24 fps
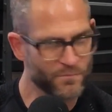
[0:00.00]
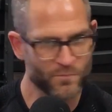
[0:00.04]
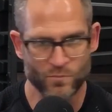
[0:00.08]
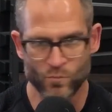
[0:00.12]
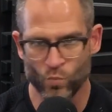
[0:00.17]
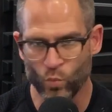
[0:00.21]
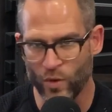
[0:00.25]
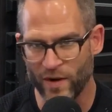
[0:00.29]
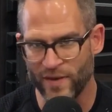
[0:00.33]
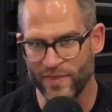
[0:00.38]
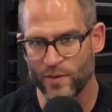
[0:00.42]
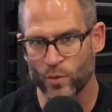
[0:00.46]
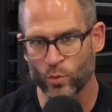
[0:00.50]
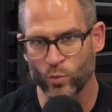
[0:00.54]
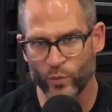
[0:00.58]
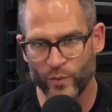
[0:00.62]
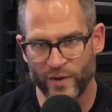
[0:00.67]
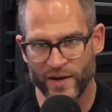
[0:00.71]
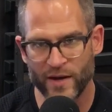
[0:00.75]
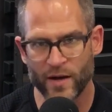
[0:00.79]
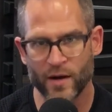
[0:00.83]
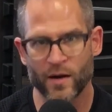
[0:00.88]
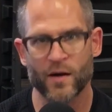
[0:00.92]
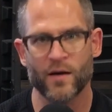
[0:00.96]
where the
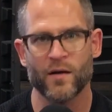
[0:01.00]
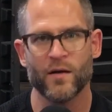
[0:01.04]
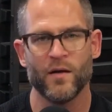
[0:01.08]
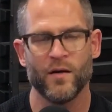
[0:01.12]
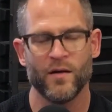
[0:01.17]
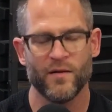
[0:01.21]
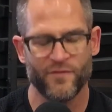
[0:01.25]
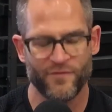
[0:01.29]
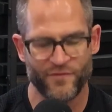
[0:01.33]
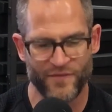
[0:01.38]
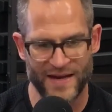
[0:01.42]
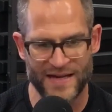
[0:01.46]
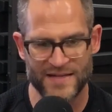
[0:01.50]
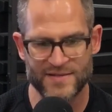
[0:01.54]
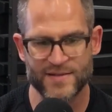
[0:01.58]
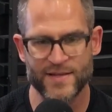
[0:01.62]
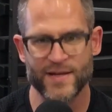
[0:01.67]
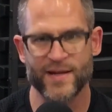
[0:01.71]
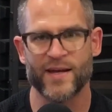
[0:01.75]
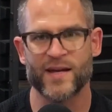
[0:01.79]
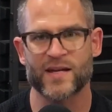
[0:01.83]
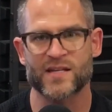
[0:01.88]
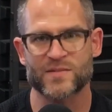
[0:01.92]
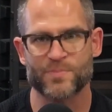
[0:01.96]
rear
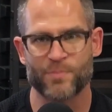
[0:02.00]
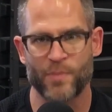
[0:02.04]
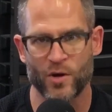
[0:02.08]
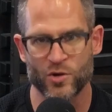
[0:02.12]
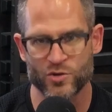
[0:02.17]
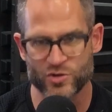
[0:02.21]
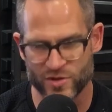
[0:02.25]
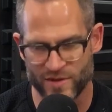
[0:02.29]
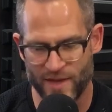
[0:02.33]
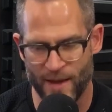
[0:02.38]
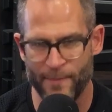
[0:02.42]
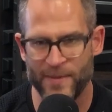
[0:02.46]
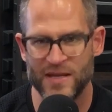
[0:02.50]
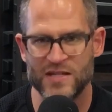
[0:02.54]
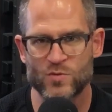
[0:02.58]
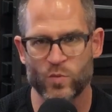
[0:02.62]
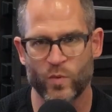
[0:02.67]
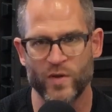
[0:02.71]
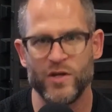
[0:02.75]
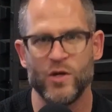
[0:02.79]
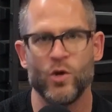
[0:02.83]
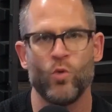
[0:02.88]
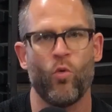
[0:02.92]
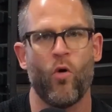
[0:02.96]
facing exposure, that means
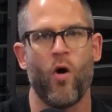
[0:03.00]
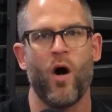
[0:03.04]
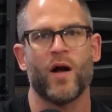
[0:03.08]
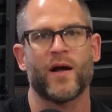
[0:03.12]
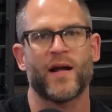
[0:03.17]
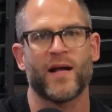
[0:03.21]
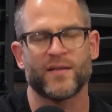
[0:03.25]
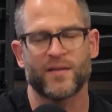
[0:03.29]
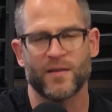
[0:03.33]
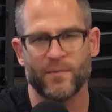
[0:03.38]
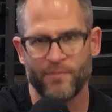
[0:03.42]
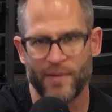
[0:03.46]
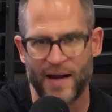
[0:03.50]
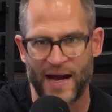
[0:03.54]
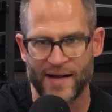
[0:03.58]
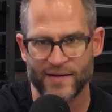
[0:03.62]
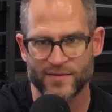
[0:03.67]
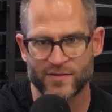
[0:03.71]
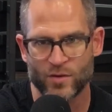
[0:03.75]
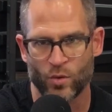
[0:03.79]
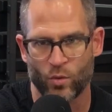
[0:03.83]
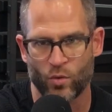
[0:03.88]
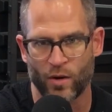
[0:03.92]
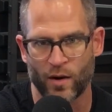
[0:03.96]
when you walk out the
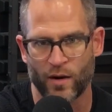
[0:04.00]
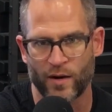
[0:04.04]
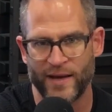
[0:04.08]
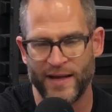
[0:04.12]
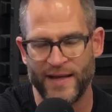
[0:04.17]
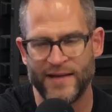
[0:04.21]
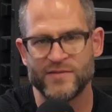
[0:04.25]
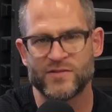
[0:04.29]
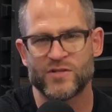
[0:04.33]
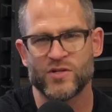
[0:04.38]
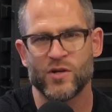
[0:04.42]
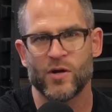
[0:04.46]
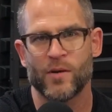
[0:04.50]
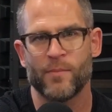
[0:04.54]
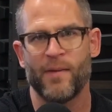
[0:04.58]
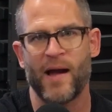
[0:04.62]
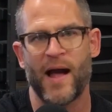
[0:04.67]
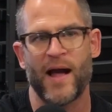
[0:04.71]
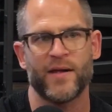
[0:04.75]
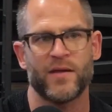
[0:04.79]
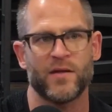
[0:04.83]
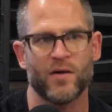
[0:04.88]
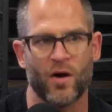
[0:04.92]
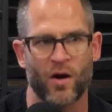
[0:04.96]
back door into your
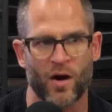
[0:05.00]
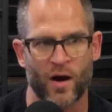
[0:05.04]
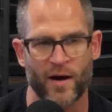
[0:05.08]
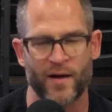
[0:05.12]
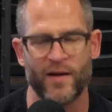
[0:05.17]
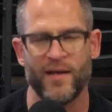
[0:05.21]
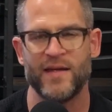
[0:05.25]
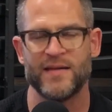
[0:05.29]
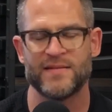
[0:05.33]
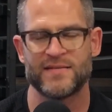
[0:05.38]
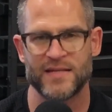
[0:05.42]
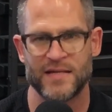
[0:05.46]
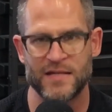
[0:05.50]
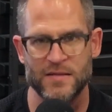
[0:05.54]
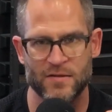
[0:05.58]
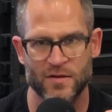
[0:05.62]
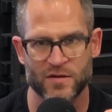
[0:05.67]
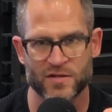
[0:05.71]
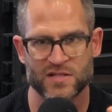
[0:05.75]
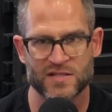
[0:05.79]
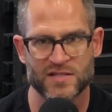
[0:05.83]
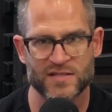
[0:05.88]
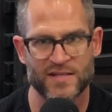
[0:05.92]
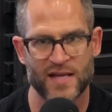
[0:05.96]
backyard, is
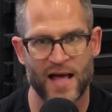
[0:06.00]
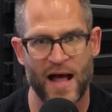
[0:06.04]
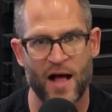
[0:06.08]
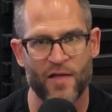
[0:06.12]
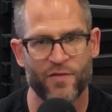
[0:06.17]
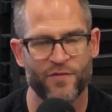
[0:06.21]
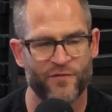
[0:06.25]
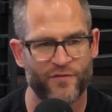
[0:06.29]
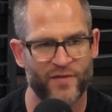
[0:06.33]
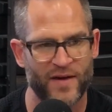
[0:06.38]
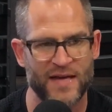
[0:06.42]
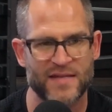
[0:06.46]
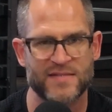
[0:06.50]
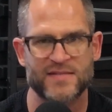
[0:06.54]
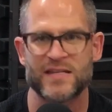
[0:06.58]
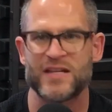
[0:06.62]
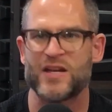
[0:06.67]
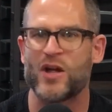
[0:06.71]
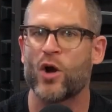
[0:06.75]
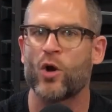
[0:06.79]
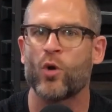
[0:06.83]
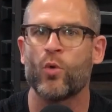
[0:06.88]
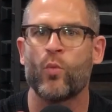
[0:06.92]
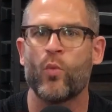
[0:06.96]
either south
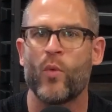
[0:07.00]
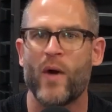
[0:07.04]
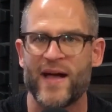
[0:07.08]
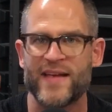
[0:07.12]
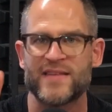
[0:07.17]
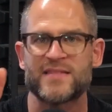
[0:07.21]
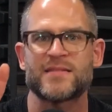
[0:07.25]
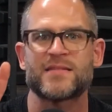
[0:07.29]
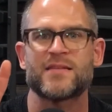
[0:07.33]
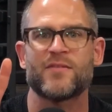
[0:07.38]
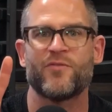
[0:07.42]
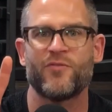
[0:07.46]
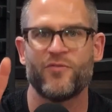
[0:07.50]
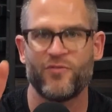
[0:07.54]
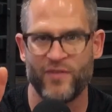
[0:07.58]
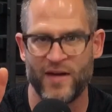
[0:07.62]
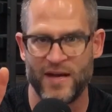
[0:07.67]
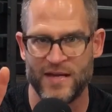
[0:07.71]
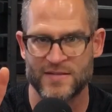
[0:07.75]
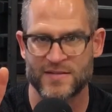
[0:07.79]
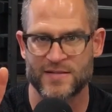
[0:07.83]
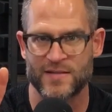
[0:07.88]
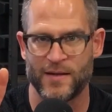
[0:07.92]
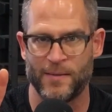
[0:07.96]
facing or west
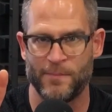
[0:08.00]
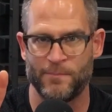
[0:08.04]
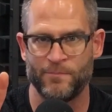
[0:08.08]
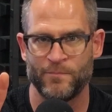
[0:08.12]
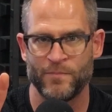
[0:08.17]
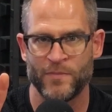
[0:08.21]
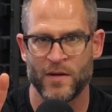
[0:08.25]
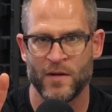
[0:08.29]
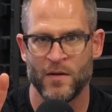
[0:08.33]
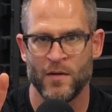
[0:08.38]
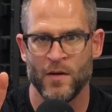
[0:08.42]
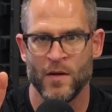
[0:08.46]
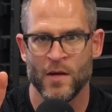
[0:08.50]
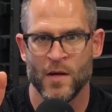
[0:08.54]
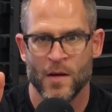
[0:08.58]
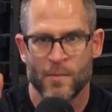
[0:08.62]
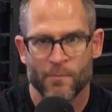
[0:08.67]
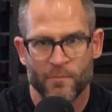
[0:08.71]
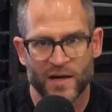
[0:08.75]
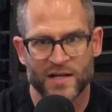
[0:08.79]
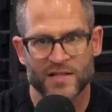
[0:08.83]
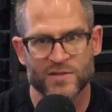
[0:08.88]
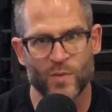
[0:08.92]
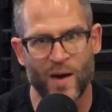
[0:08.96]
facing.
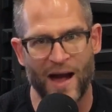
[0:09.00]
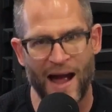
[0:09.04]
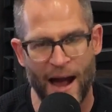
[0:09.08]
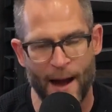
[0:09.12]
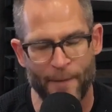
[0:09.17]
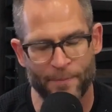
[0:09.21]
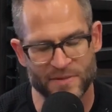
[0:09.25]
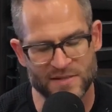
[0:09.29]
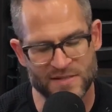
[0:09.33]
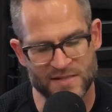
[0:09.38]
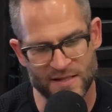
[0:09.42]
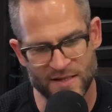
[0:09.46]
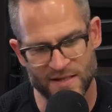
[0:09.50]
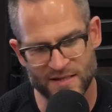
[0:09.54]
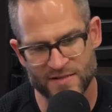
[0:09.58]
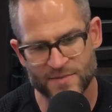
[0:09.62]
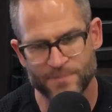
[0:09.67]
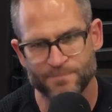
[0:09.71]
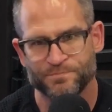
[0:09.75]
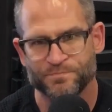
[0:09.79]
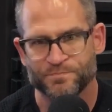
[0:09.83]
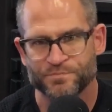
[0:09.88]
Because what happens is,